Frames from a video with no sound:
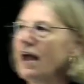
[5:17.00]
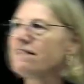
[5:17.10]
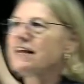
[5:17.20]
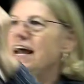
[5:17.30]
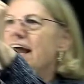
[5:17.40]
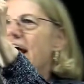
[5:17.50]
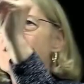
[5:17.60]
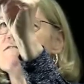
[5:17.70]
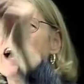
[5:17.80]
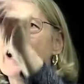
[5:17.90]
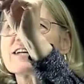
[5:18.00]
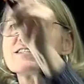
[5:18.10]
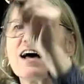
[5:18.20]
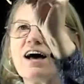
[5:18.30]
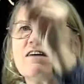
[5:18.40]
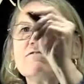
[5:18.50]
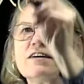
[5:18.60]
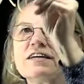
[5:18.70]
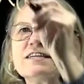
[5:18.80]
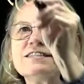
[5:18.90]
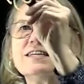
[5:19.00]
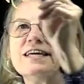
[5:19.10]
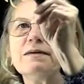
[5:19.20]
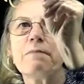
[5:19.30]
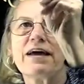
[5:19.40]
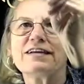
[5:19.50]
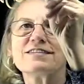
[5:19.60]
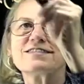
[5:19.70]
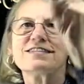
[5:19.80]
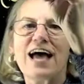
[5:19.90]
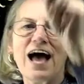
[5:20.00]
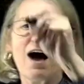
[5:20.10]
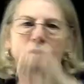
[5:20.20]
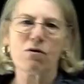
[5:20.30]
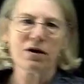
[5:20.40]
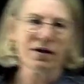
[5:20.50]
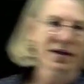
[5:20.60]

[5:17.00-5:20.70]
and then I have x of t minus tau